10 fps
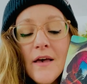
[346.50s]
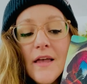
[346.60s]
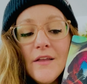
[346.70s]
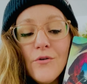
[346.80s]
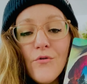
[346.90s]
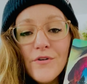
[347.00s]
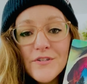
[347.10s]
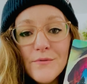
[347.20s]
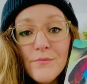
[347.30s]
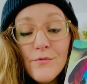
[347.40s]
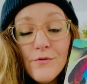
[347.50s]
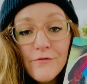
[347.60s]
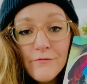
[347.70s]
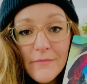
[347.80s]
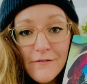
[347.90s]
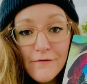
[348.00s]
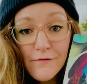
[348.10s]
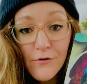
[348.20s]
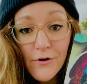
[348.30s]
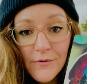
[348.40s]
in order to move me
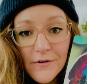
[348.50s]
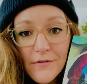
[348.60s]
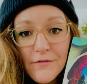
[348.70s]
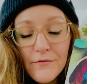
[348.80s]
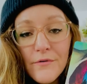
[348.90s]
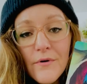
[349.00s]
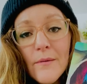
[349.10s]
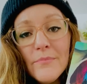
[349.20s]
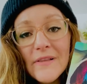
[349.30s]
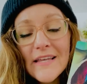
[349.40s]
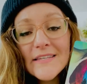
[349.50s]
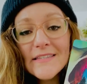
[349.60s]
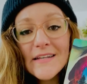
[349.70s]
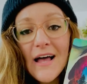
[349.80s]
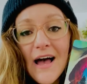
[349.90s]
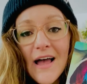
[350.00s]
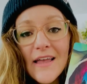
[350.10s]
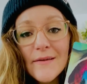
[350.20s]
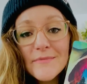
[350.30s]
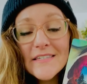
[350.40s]
forward through a place that
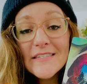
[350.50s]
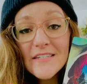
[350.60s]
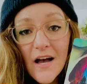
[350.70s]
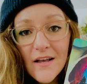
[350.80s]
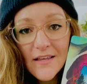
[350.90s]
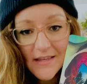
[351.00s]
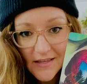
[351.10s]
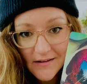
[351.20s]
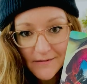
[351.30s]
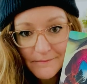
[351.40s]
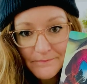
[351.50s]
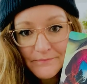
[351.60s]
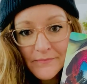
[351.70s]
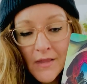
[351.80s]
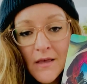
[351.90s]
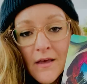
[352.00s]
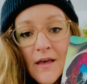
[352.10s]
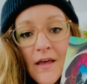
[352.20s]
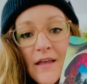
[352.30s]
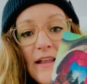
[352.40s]
I am stuck in.
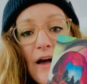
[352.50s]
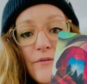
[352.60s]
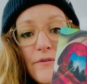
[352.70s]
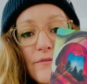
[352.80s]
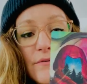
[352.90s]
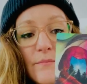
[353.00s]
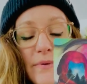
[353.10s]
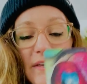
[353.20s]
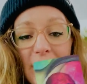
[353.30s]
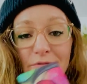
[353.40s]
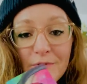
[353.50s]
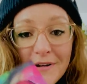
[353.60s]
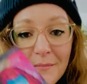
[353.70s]
Now, because we're in